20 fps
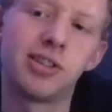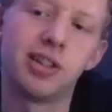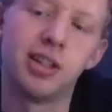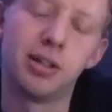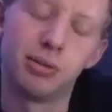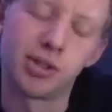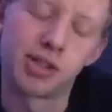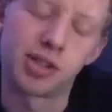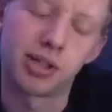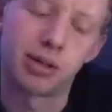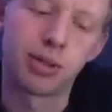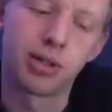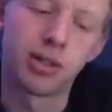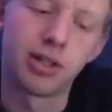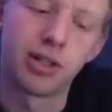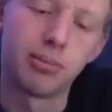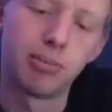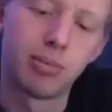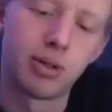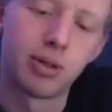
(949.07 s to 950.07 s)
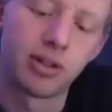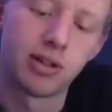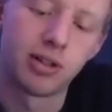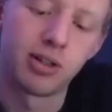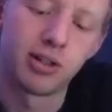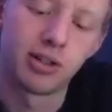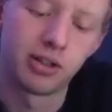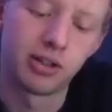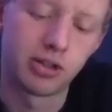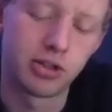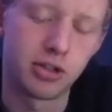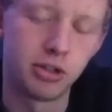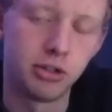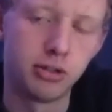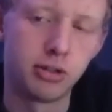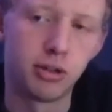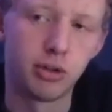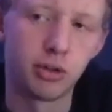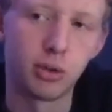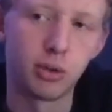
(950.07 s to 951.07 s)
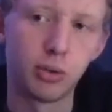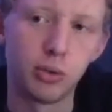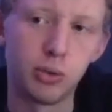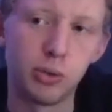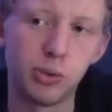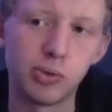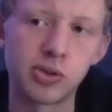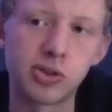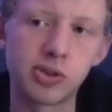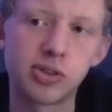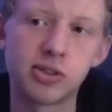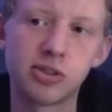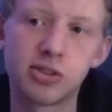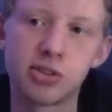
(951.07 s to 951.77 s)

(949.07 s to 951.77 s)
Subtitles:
someone in my student halls.